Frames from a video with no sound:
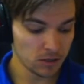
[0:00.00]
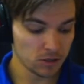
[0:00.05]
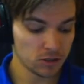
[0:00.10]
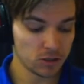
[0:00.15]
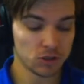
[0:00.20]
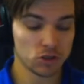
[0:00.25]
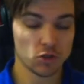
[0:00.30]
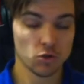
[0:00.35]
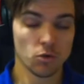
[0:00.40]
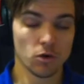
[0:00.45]
to
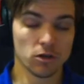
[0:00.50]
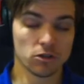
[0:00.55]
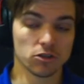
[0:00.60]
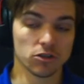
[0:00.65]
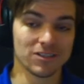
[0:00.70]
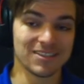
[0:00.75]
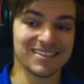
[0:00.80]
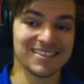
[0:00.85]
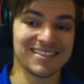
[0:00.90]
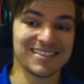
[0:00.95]

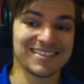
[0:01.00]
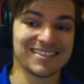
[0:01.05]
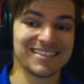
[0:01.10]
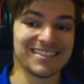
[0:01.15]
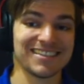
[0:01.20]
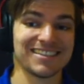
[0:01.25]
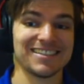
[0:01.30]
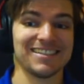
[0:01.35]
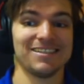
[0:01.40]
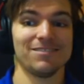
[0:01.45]

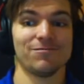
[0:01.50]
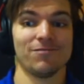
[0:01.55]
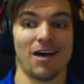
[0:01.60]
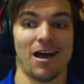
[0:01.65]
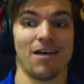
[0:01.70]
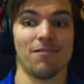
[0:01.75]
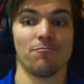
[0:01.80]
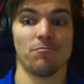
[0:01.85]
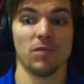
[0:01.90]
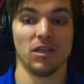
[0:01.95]

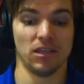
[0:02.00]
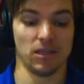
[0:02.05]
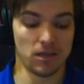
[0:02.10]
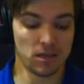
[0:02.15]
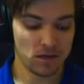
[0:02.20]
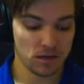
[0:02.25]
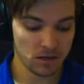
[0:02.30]
265 million,